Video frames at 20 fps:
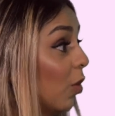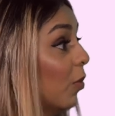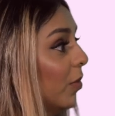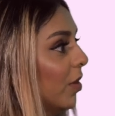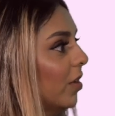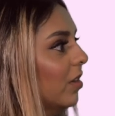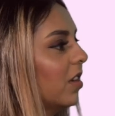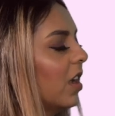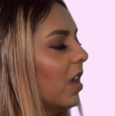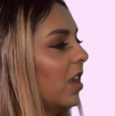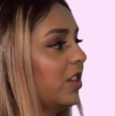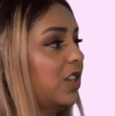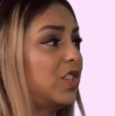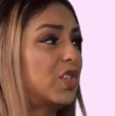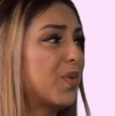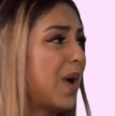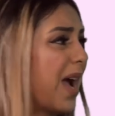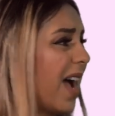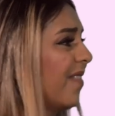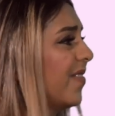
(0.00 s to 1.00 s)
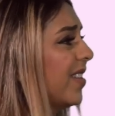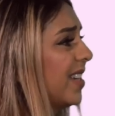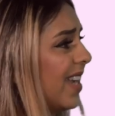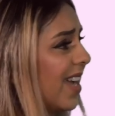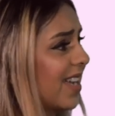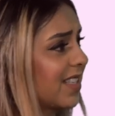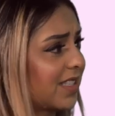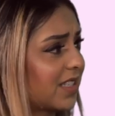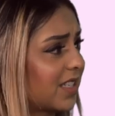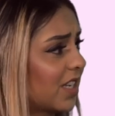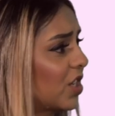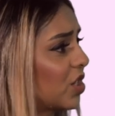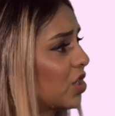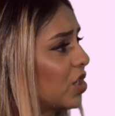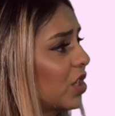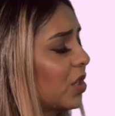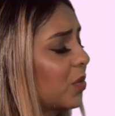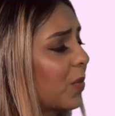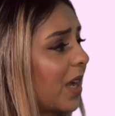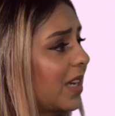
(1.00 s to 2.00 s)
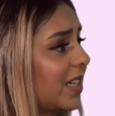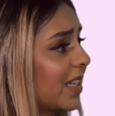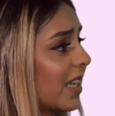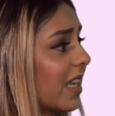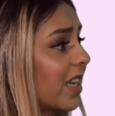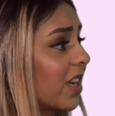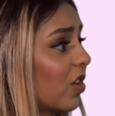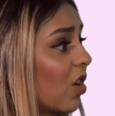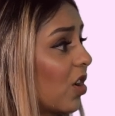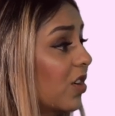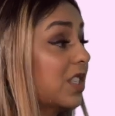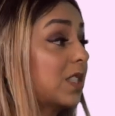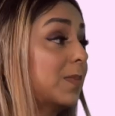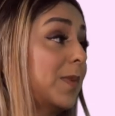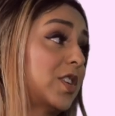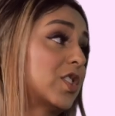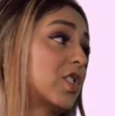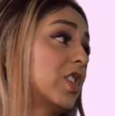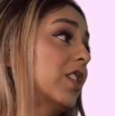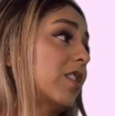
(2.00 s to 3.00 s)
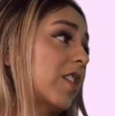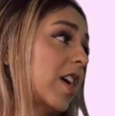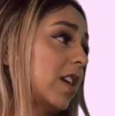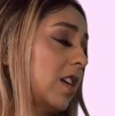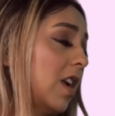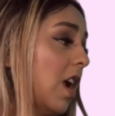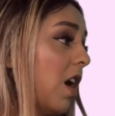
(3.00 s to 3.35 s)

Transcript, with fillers: moment. Mm. Did you have any hesitation while taking it on, especially right